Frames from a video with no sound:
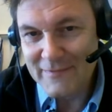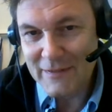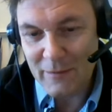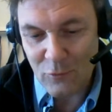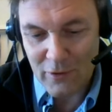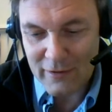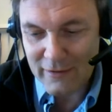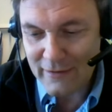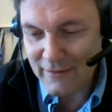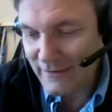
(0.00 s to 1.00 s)

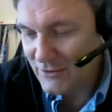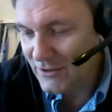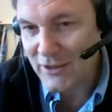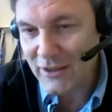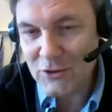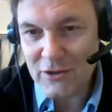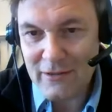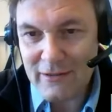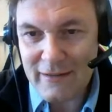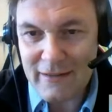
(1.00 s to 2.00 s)
Teamwork, it's
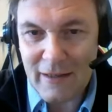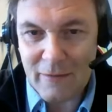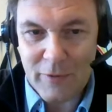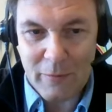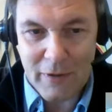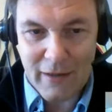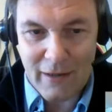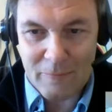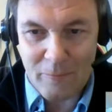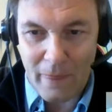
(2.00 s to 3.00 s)
essential in
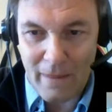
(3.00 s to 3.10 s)
PBL.